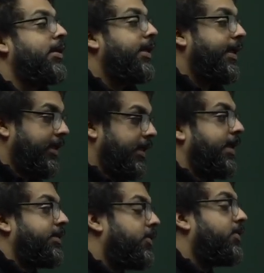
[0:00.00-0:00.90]
in the
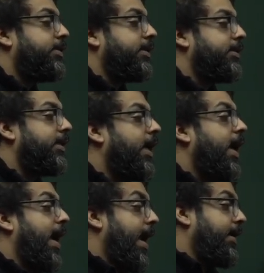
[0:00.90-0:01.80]
crash courses
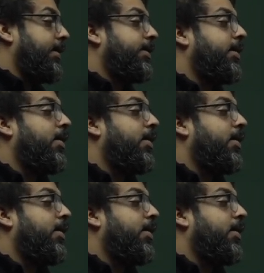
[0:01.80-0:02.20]
and